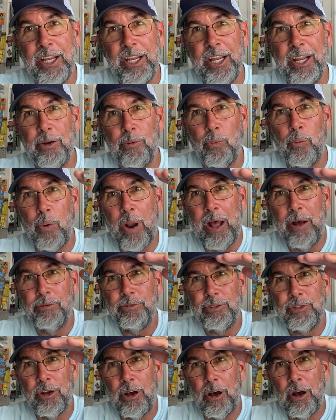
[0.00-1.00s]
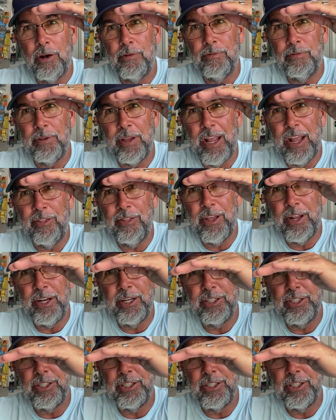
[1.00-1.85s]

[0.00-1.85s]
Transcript: It rounds off and then it